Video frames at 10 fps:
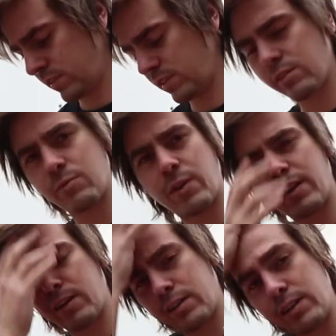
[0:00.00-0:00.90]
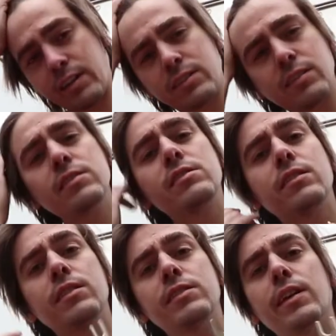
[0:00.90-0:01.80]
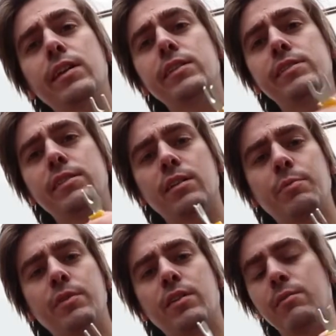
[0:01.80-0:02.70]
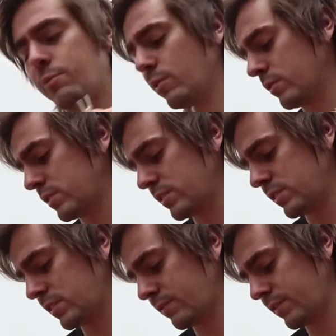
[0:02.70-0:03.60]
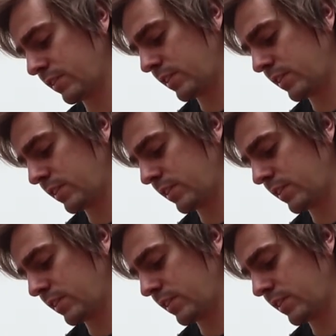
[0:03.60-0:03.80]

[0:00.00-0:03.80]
wire connectors, so it's like easier to put on bolts and stuff like